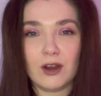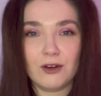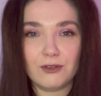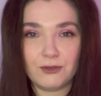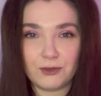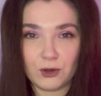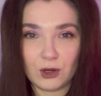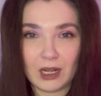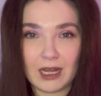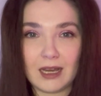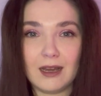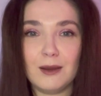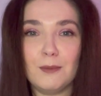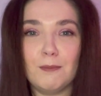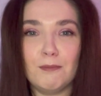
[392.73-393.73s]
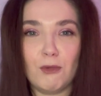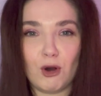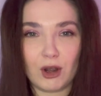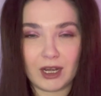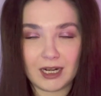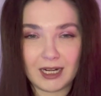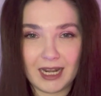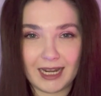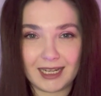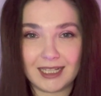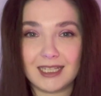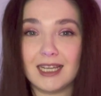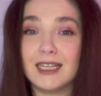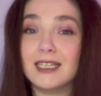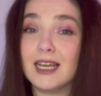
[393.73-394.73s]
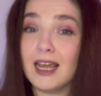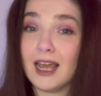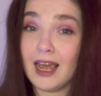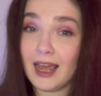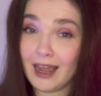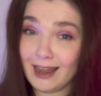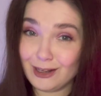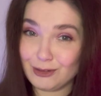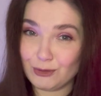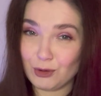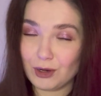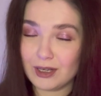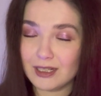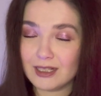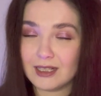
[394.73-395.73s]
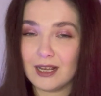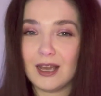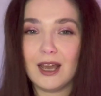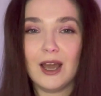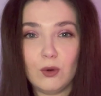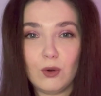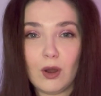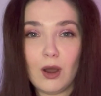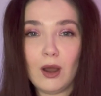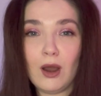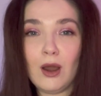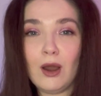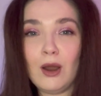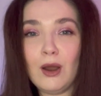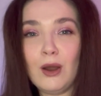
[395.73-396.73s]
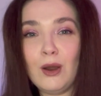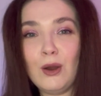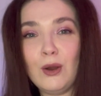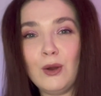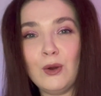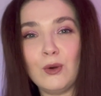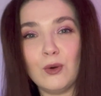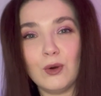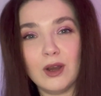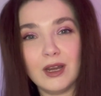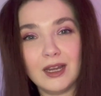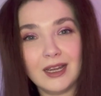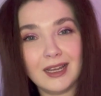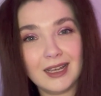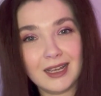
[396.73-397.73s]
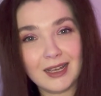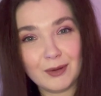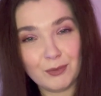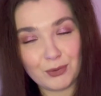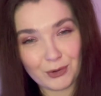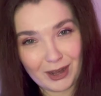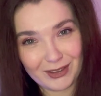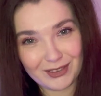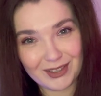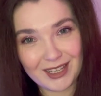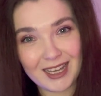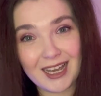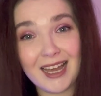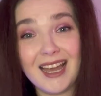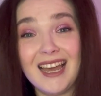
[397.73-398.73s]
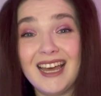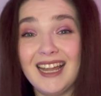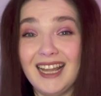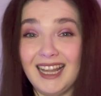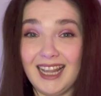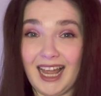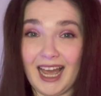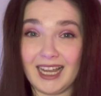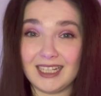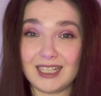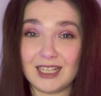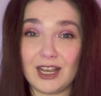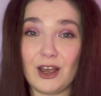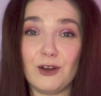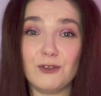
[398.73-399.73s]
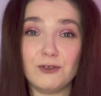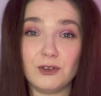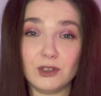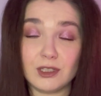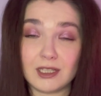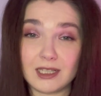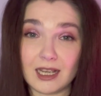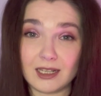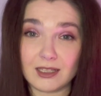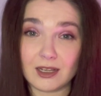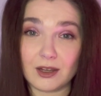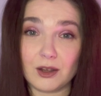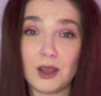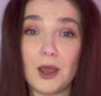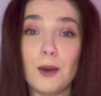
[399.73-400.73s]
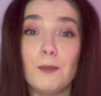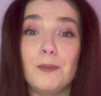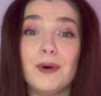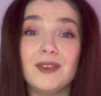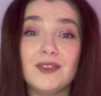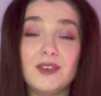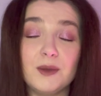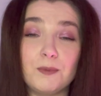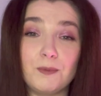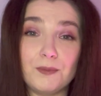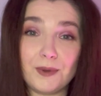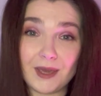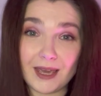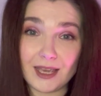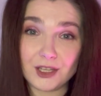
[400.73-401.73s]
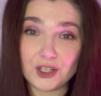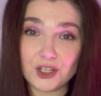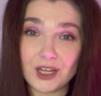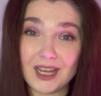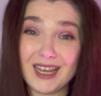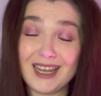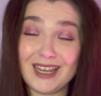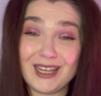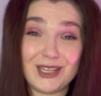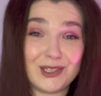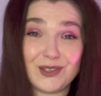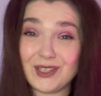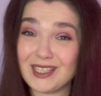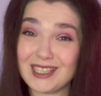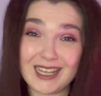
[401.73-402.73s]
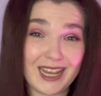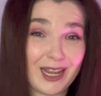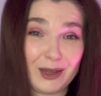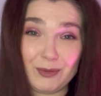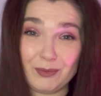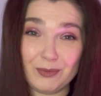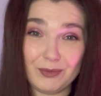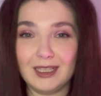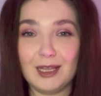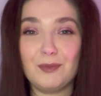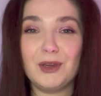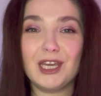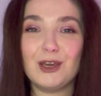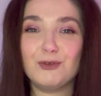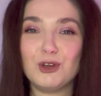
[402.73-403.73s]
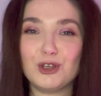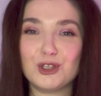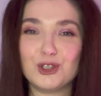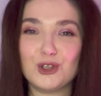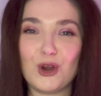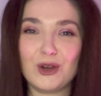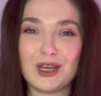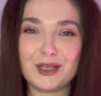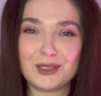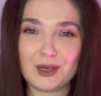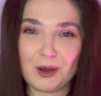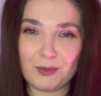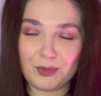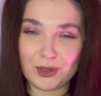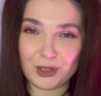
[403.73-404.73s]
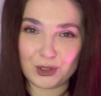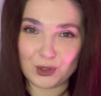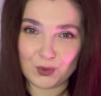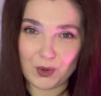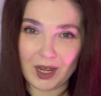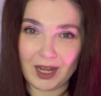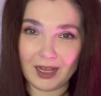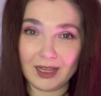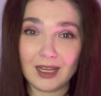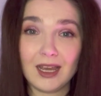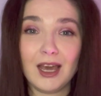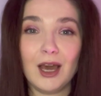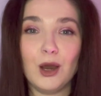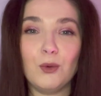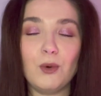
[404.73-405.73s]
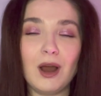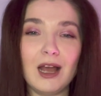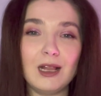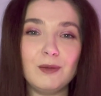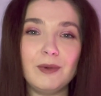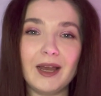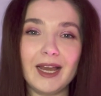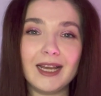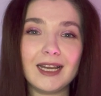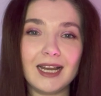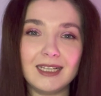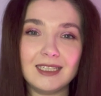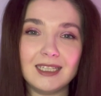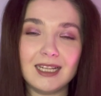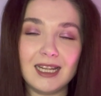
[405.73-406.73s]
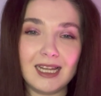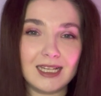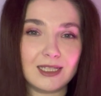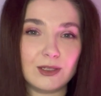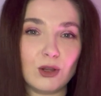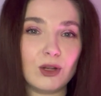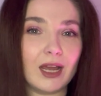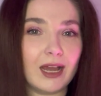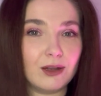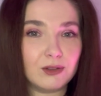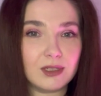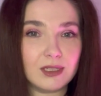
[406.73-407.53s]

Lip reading: Fuller, more connected head voice. Woo! Breathier, lighter falsetto, but the pitch is the same. Let me give you a song example as well. A while back, I did a lesson on how to